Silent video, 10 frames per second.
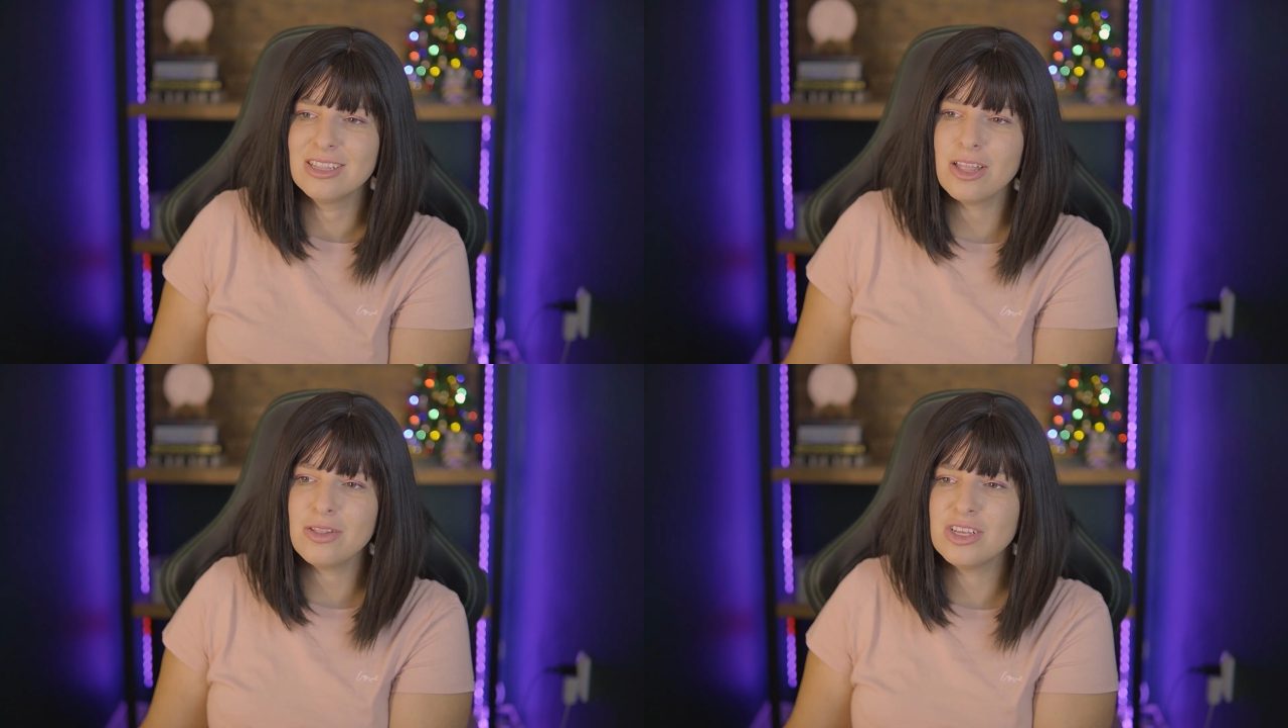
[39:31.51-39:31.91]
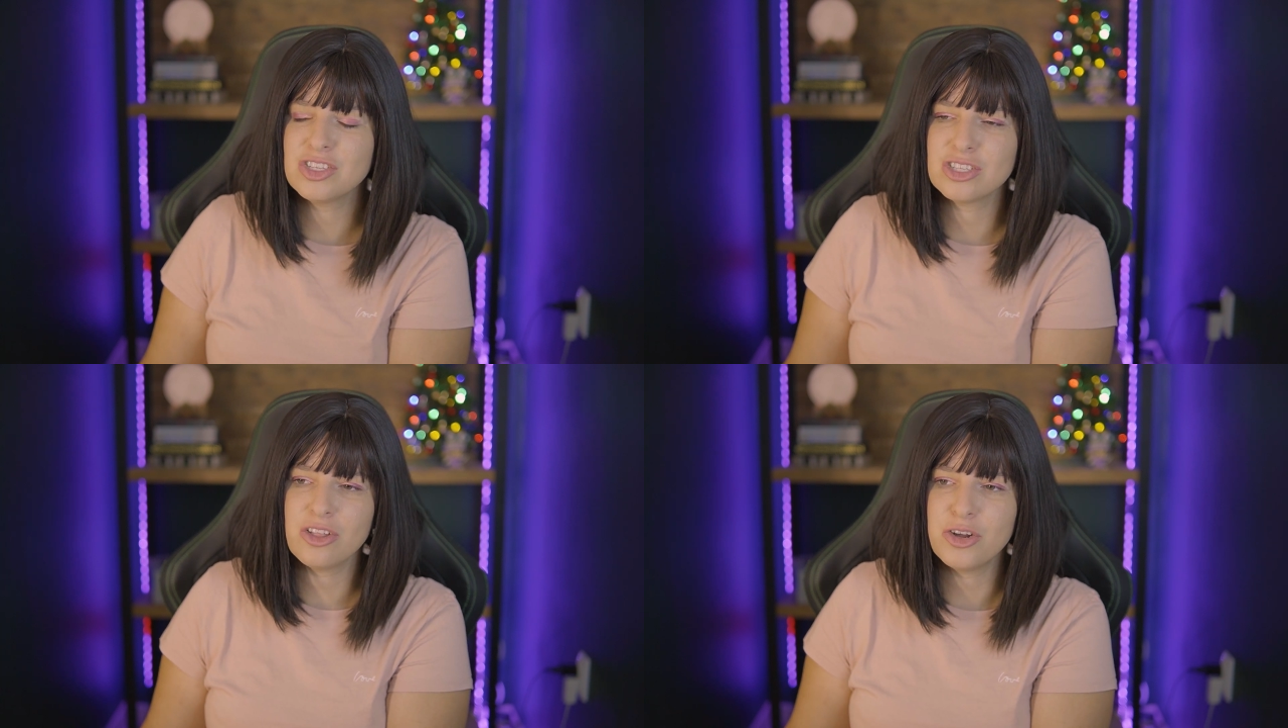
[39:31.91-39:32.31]
not only
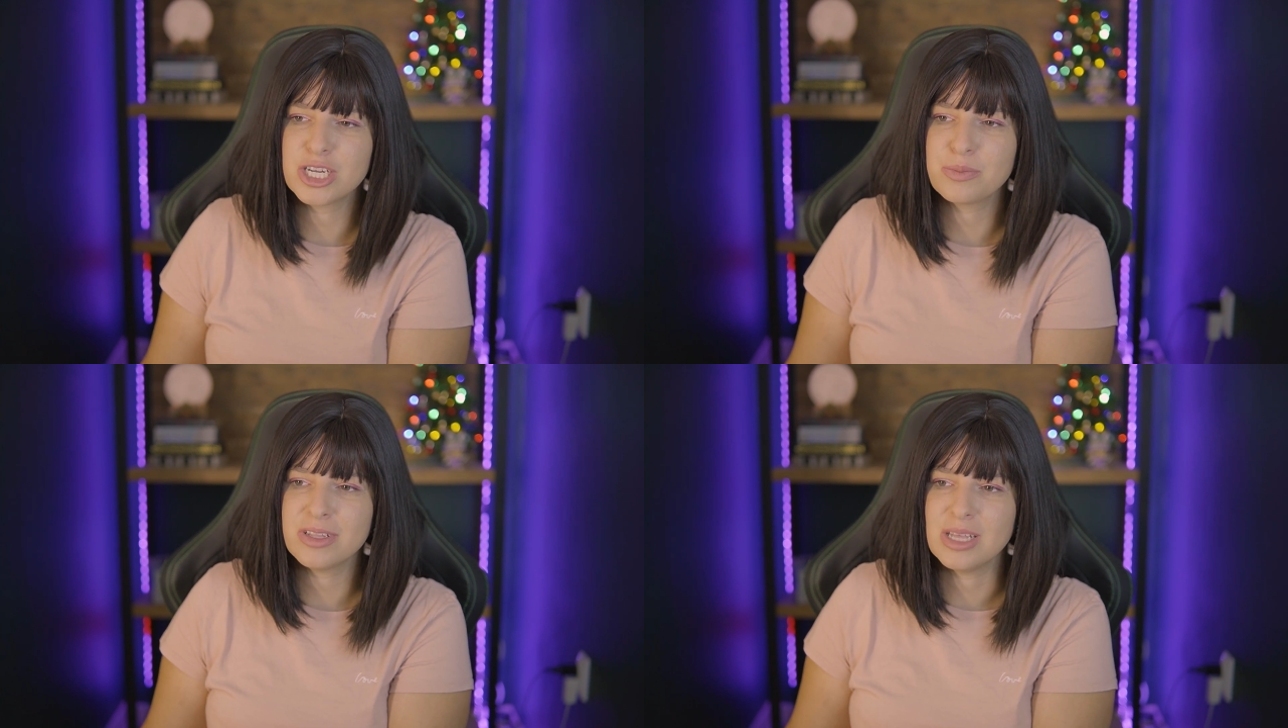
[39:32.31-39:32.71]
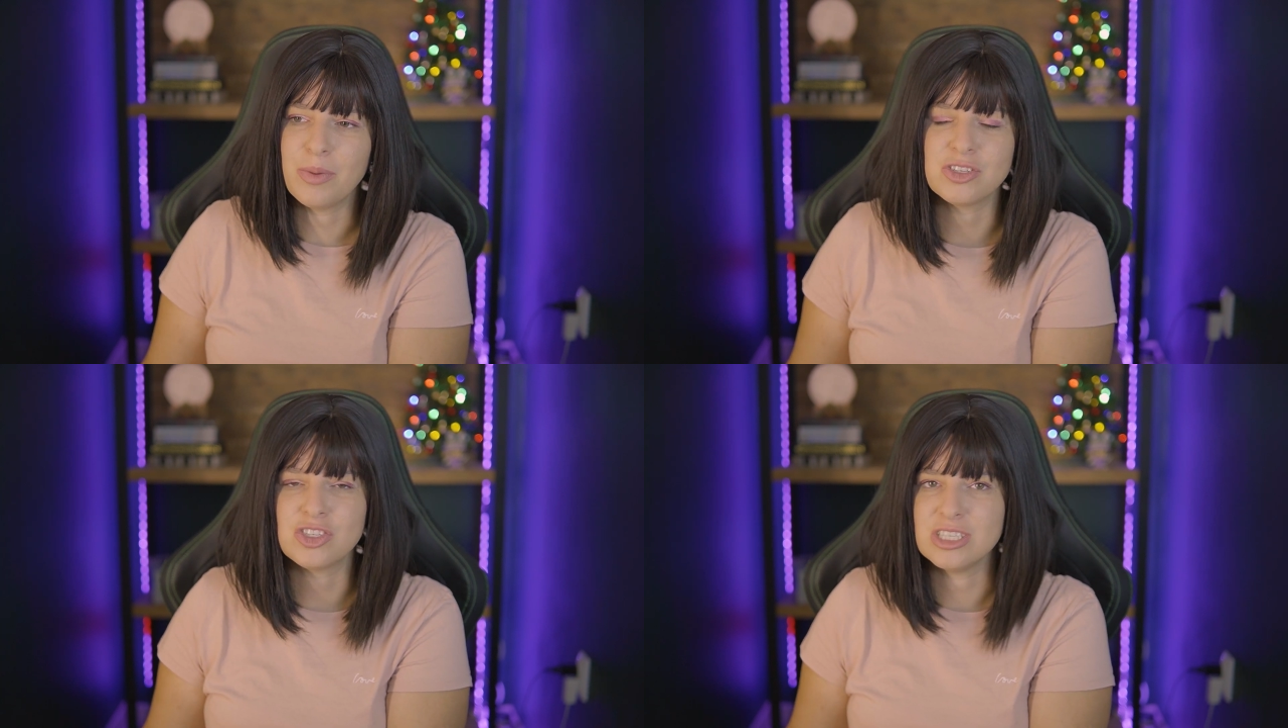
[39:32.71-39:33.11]
is she not earning money,
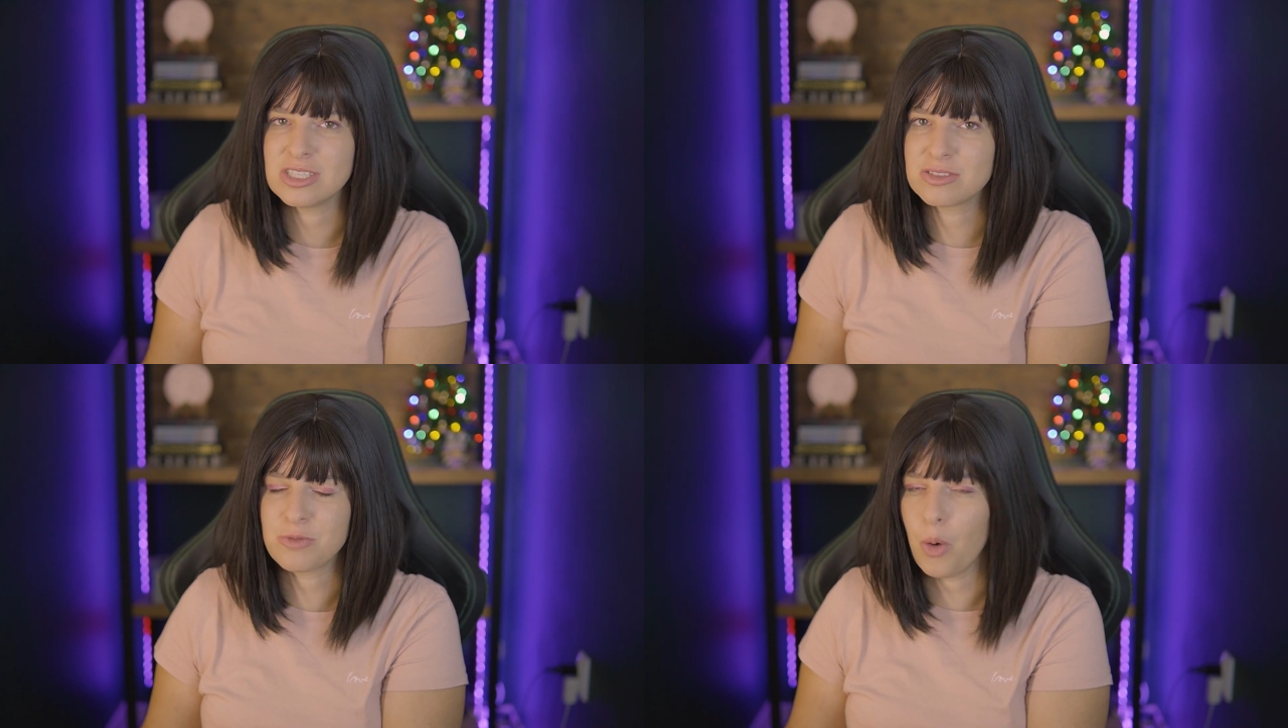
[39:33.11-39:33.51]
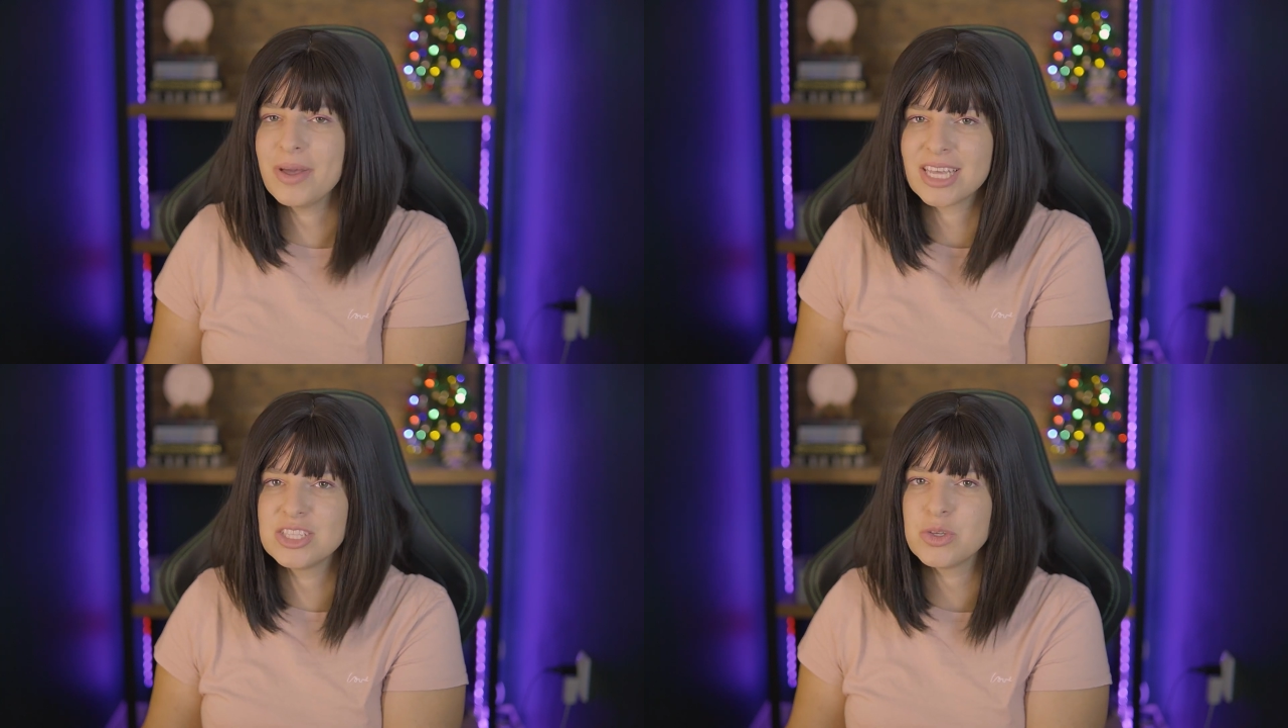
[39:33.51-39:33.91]
but she's
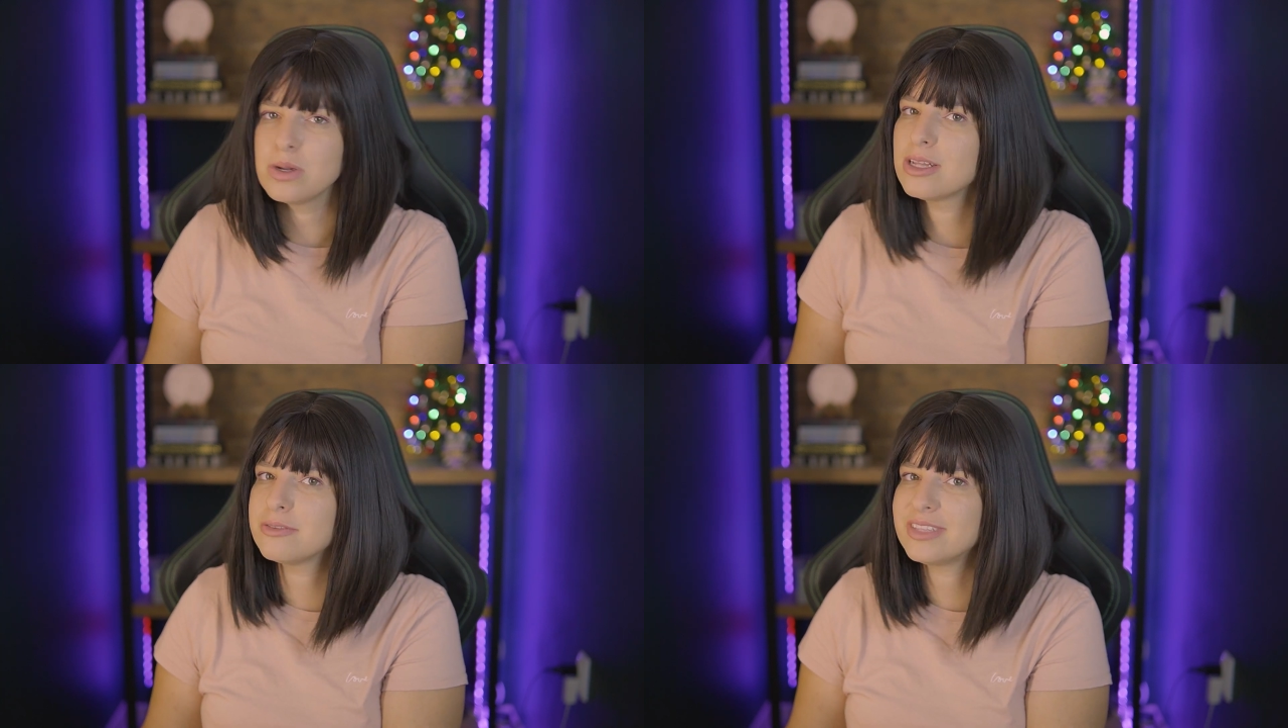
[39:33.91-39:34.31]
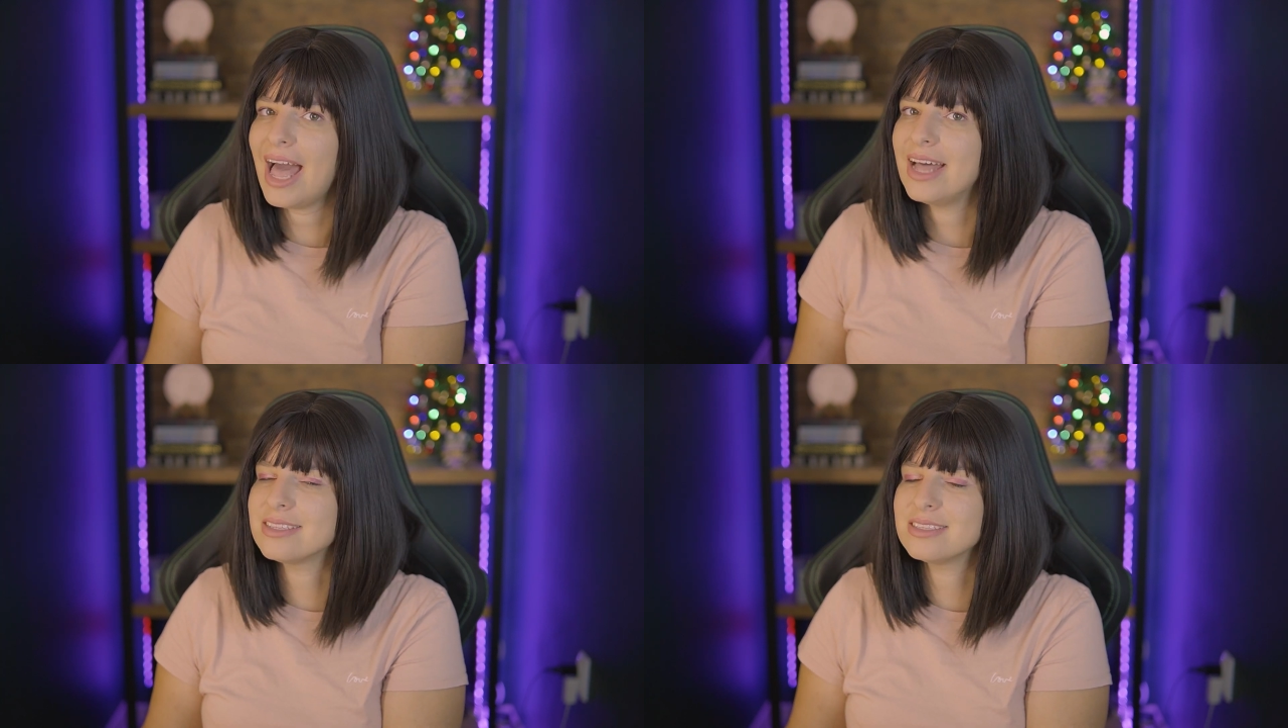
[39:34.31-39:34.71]
going into a lot of
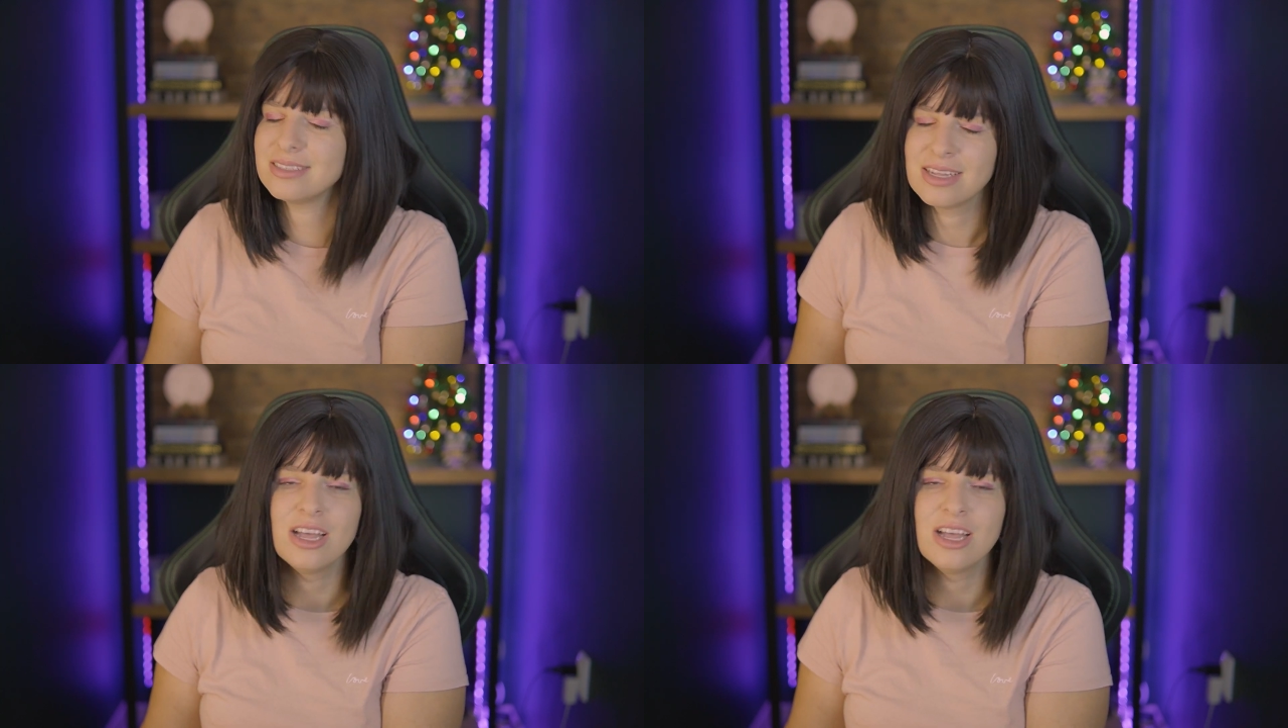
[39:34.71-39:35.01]
debt.